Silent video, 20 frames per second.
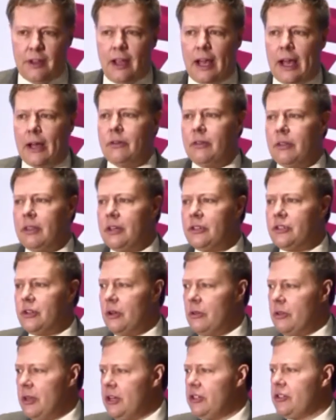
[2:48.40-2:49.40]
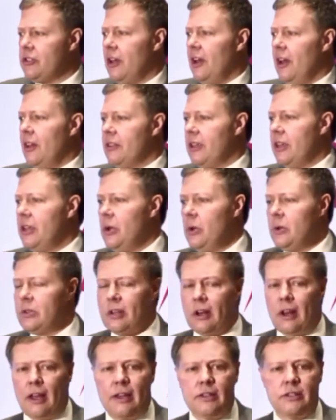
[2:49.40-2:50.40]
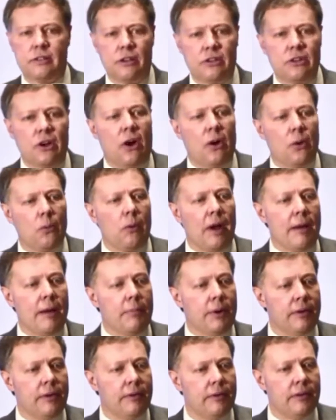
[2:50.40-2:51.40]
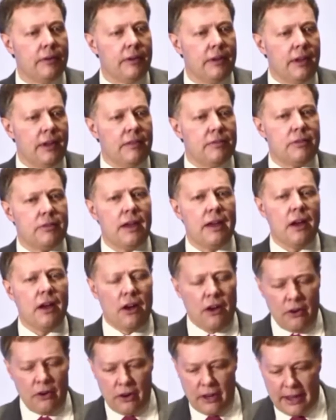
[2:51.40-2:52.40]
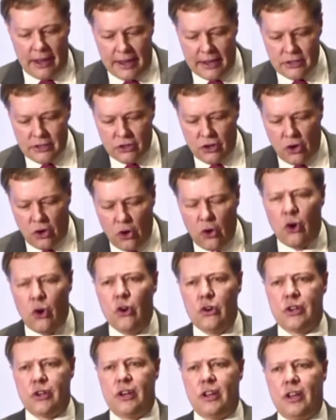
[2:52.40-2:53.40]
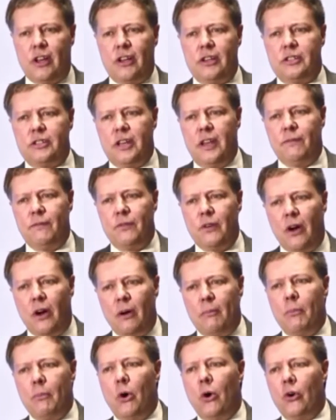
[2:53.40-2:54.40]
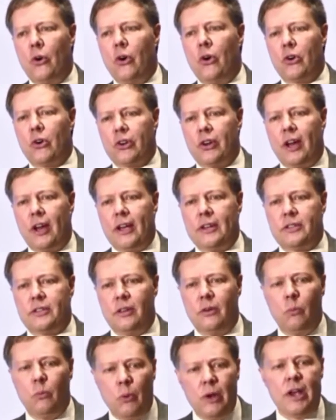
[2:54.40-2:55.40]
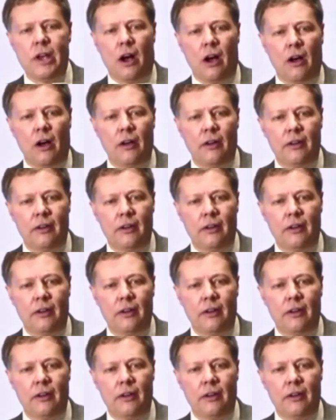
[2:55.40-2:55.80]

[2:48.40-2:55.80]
How do they do this? They utilize the dark web. They are as organized, if not more organized than we are.